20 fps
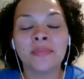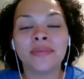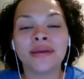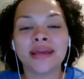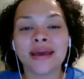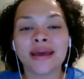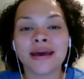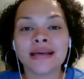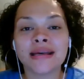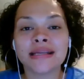
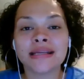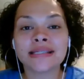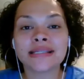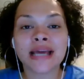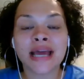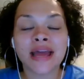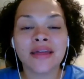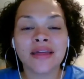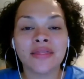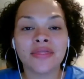
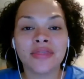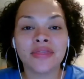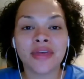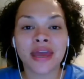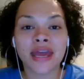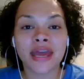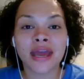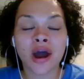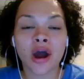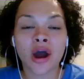because
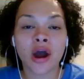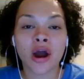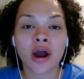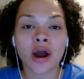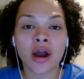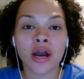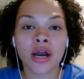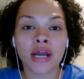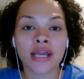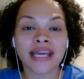they
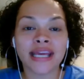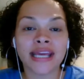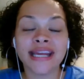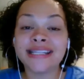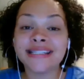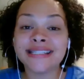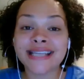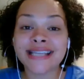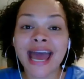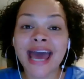are
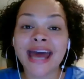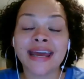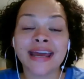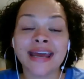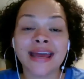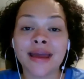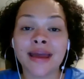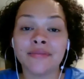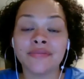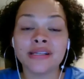getting data
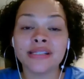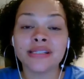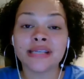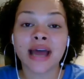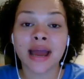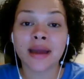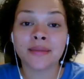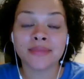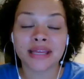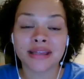every
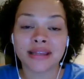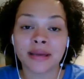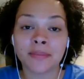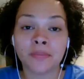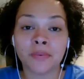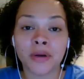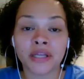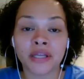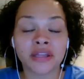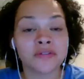time that they
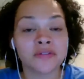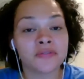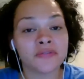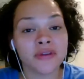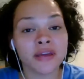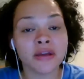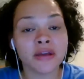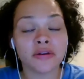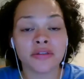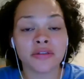prick their
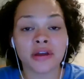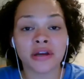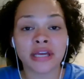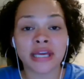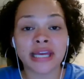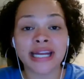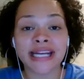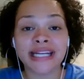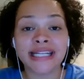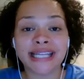finger, they're
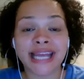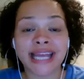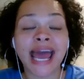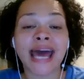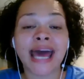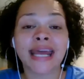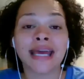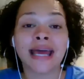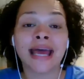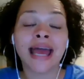getting
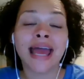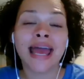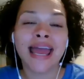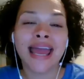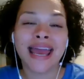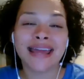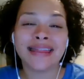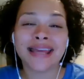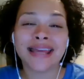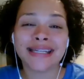data,
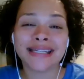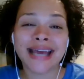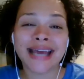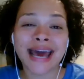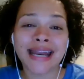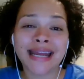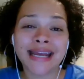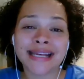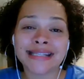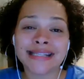and that
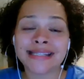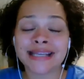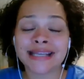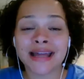data is